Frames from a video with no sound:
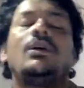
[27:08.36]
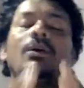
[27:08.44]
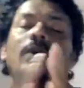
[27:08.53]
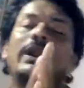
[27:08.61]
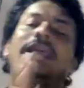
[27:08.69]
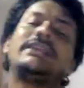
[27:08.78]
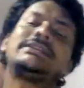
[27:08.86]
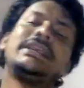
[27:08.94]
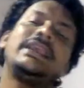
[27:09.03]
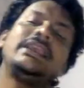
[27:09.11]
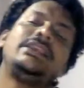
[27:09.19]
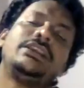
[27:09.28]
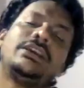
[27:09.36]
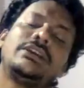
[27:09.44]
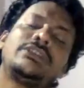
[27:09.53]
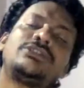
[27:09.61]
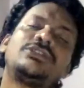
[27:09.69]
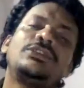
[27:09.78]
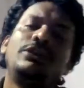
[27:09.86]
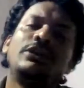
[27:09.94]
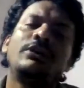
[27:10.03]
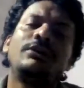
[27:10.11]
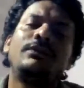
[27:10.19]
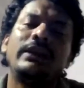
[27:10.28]
what I say here, so
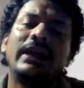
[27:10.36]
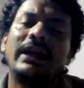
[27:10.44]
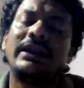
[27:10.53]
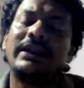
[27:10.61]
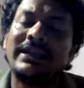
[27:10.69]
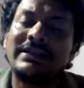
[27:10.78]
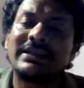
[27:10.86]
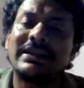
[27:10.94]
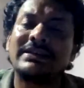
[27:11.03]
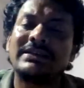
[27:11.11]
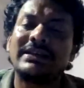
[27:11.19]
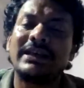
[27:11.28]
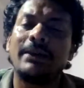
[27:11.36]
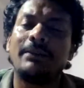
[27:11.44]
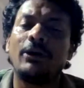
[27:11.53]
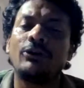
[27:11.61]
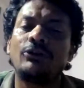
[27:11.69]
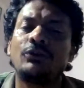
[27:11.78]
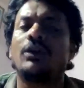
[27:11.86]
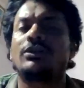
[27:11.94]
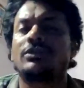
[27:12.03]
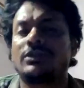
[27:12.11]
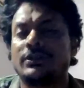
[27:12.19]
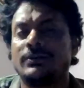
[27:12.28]
here we are discussing about what?
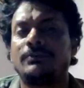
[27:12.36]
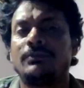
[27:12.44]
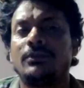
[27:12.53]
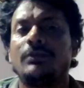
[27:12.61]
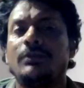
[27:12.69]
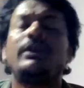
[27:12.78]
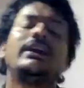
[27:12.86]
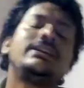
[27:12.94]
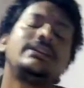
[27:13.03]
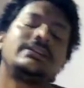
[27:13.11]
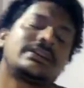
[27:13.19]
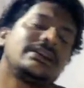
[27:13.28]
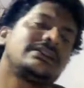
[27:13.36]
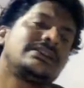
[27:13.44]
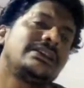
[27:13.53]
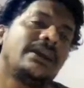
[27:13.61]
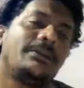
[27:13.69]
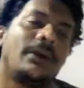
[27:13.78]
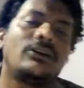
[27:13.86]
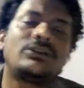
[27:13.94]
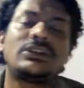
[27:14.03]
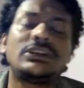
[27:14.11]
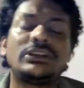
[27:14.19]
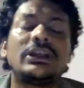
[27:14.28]
We are discussing
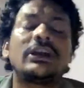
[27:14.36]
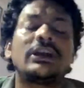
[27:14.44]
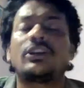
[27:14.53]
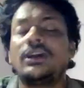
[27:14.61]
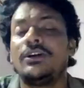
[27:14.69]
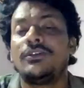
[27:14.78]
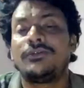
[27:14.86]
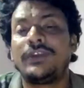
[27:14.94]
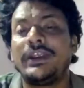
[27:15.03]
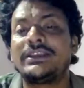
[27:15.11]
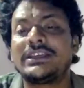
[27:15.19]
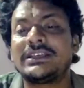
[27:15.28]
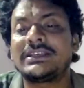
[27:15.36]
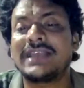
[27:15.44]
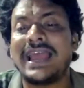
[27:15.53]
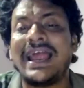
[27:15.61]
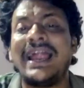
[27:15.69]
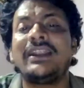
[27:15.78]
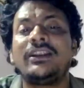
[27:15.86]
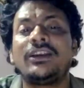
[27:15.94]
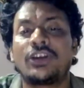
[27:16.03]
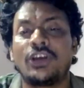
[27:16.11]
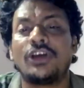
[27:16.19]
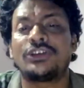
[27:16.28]
about the phrases and the
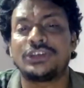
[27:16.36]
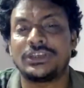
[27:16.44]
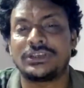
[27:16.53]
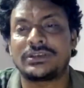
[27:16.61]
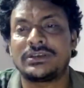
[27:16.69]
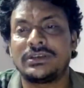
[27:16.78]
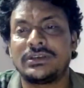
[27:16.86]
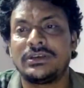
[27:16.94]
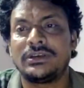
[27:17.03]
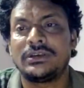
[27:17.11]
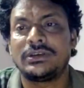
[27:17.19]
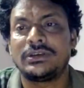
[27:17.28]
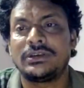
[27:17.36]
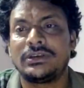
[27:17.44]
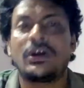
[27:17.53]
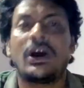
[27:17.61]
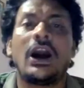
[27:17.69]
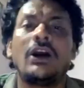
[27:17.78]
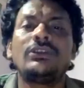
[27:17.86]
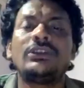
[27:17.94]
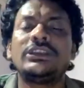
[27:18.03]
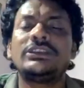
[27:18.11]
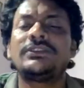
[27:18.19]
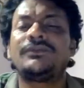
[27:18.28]
clauses. So how
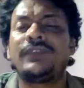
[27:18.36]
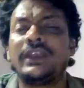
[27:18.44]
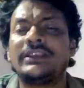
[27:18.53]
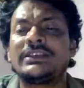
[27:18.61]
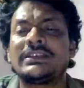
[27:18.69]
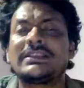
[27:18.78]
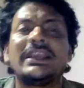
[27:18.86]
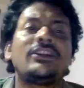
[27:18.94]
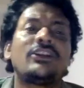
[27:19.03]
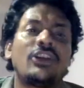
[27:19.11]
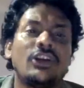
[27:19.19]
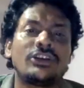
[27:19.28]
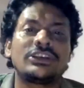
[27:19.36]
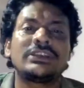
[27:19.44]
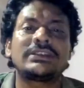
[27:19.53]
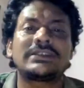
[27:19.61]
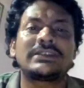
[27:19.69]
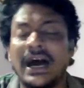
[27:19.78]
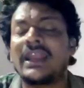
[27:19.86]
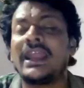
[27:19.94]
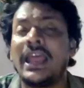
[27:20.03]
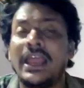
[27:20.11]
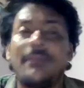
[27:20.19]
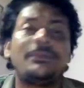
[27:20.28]
these phrases and clauses are
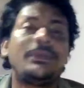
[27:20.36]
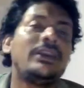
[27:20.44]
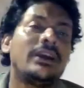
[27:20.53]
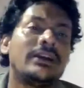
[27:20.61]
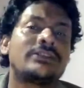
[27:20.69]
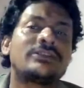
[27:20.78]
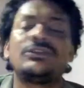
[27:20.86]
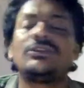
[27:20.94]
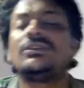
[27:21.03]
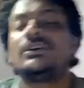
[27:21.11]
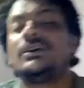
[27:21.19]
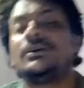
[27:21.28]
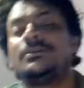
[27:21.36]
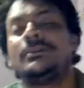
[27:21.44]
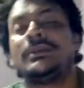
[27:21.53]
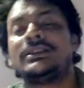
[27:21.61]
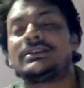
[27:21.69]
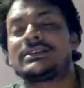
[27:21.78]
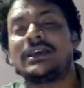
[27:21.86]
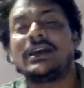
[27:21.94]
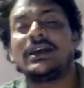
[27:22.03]
helping us to means